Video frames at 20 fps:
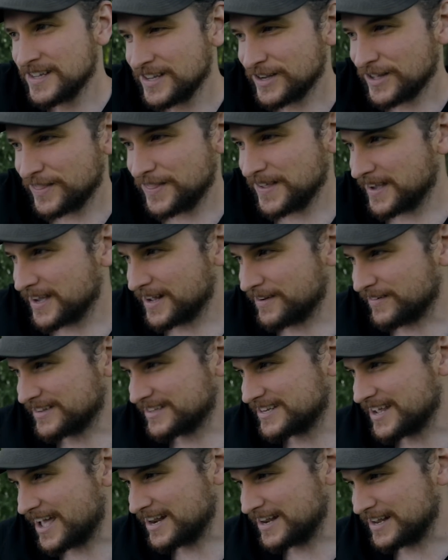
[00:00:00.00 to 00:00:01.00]
I think I have
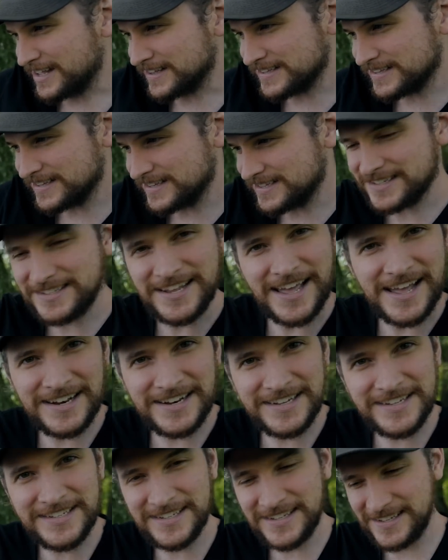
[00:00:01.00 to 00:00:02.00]
tetanus. Is it
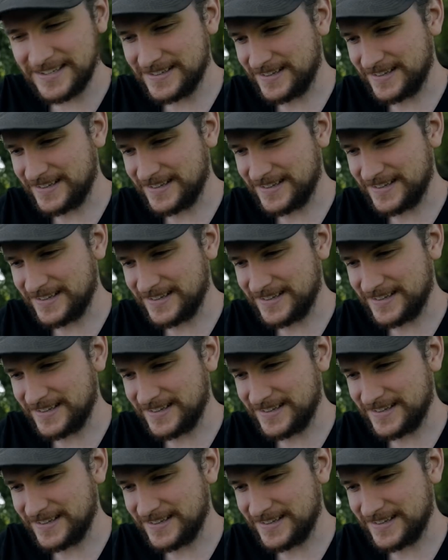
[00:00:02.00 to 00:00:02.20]
tetanus?